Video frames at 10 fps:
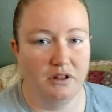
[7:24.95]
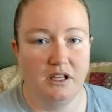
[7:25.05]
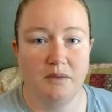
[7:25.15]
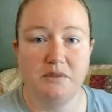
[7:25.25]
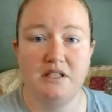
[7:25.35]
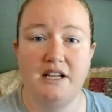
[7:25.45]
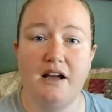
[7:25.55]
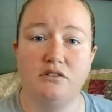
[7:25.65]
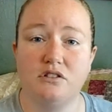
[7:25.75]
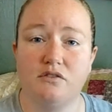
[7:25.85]
the ups and
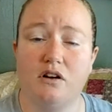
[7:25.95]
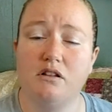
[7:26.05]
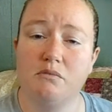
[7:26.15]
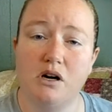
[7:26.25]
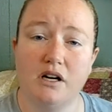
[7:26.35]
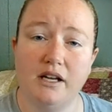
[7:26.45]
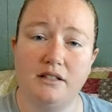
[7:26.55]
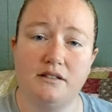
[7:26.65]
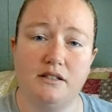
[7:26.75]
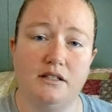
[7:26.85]
downs of all the
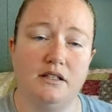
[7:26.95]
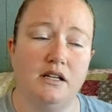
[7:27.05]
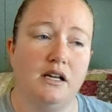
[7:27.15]
markets. And